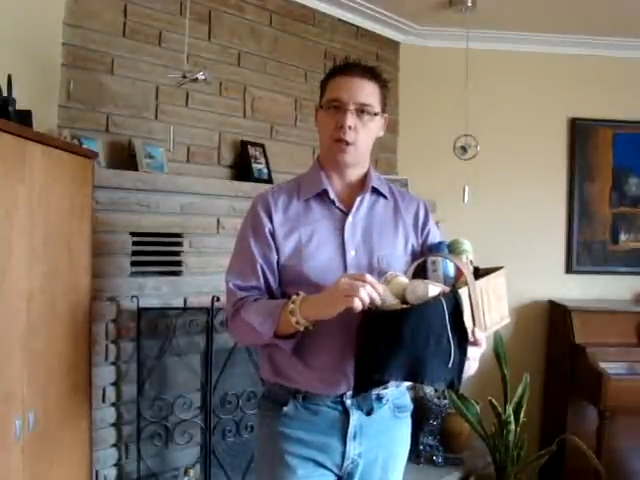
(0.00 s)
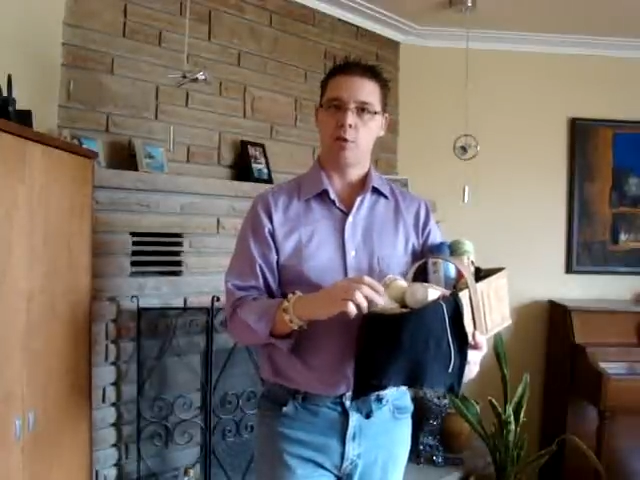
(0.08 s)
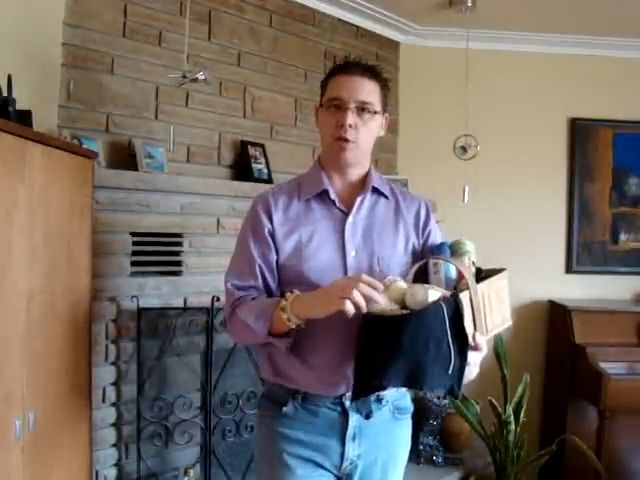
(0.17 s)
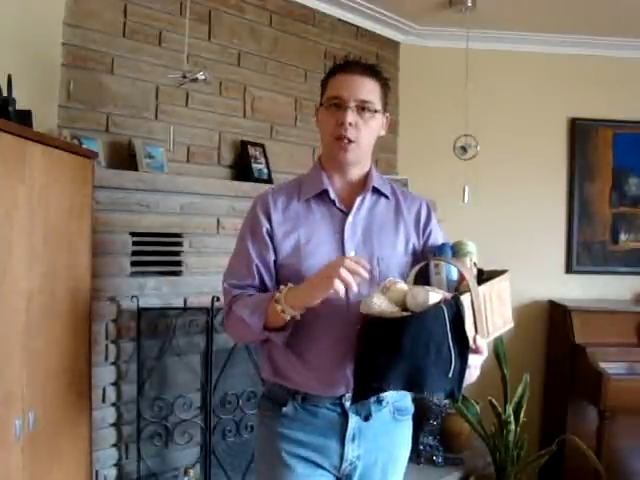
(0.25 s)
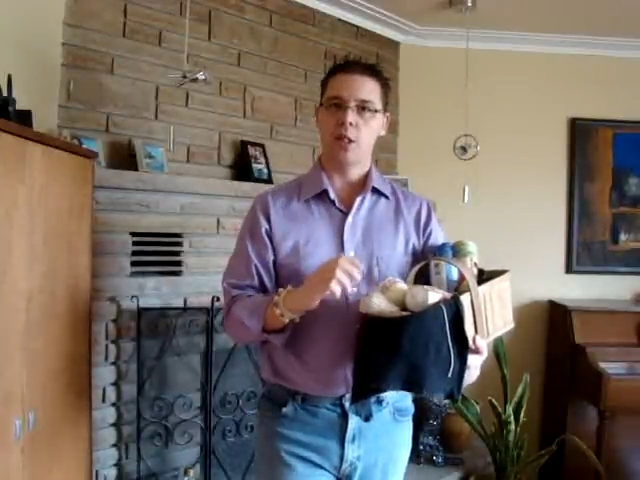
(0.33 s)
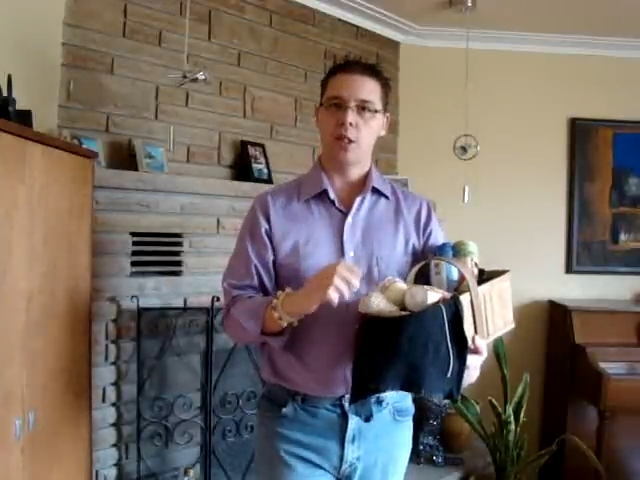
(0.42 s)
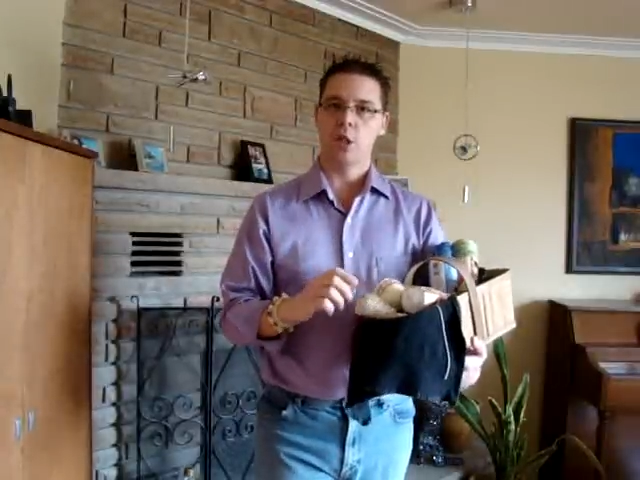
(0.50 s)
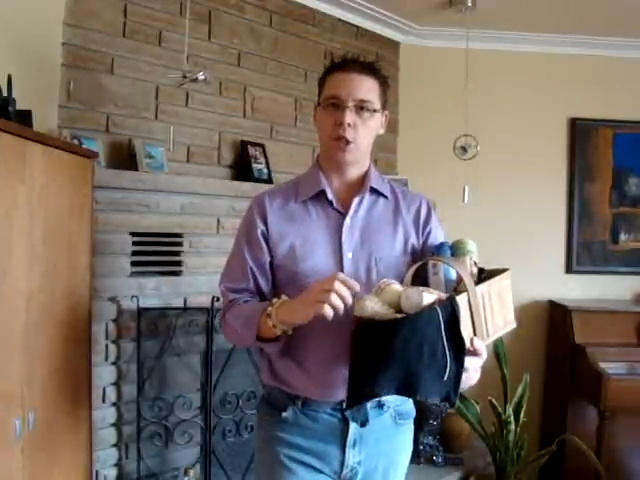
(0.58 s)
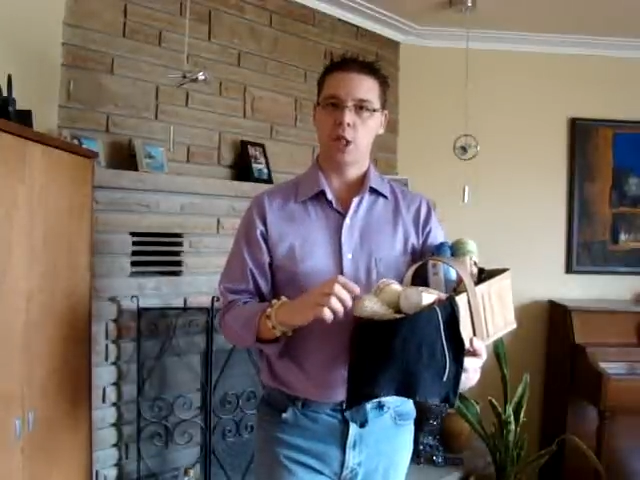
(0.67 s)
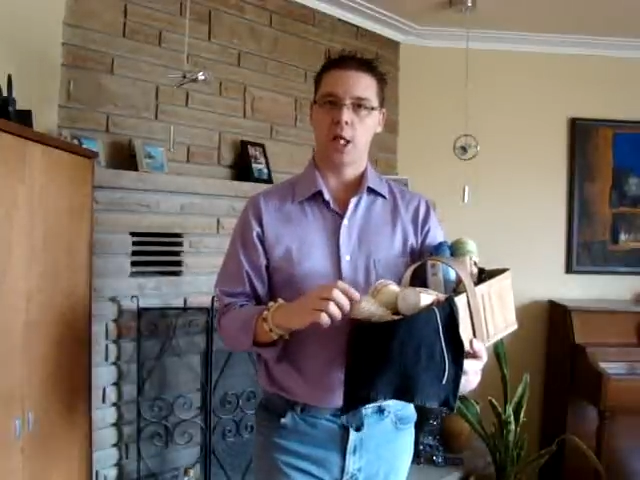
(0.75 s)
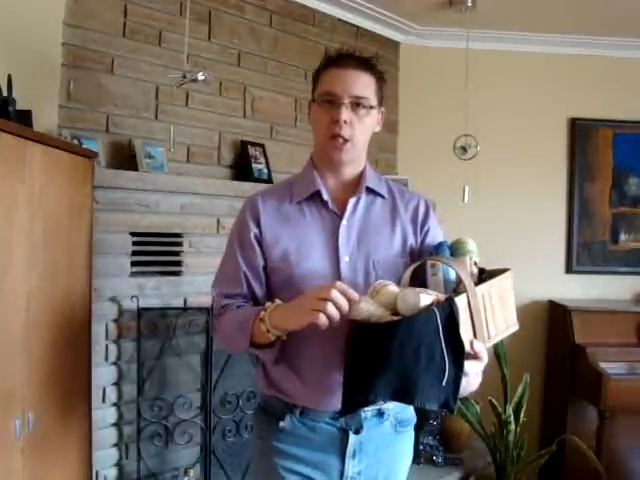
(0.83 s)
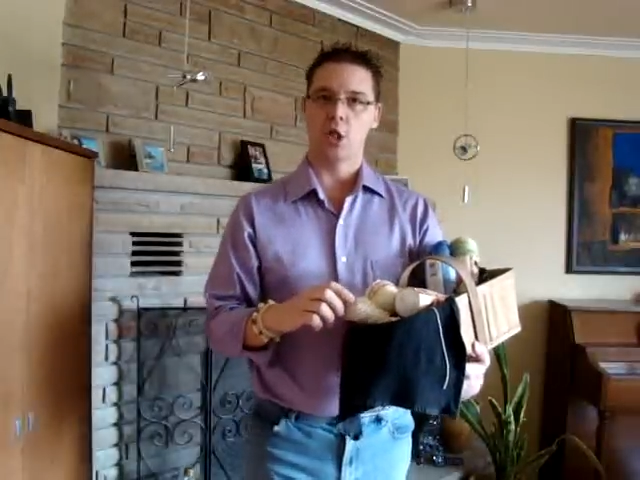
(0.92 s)
that we need to
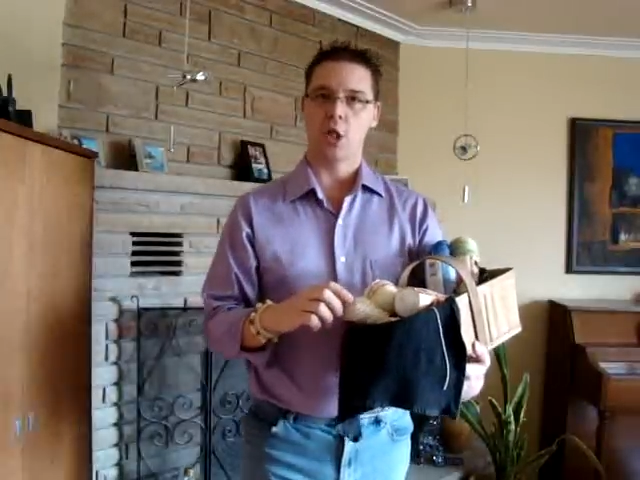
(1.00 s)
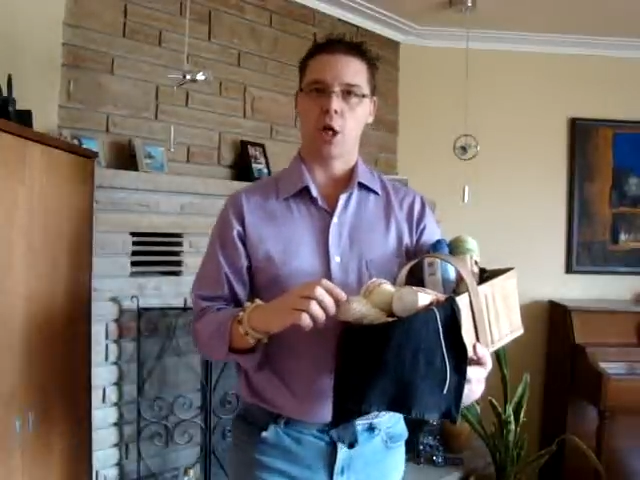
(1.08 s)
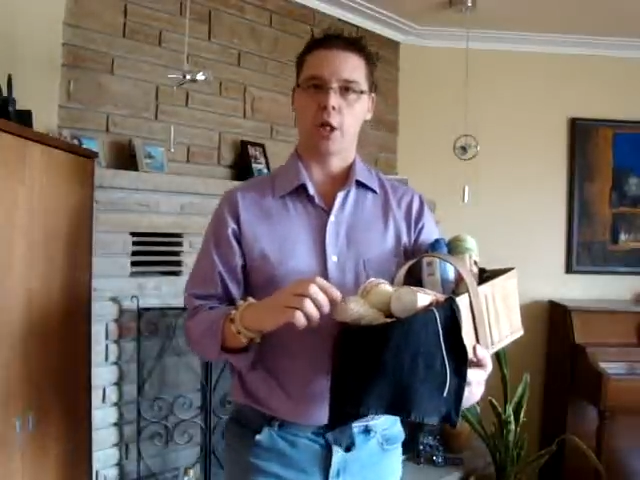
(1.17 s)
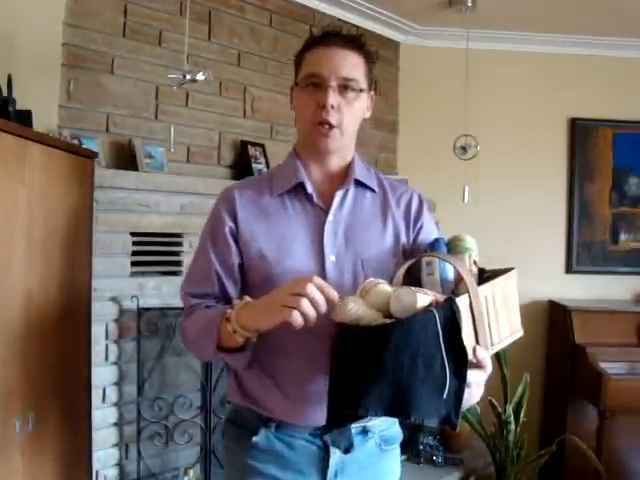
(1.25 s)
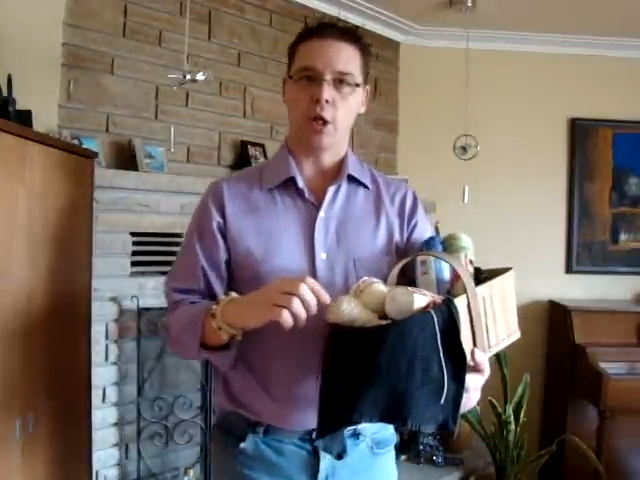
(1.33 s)
change our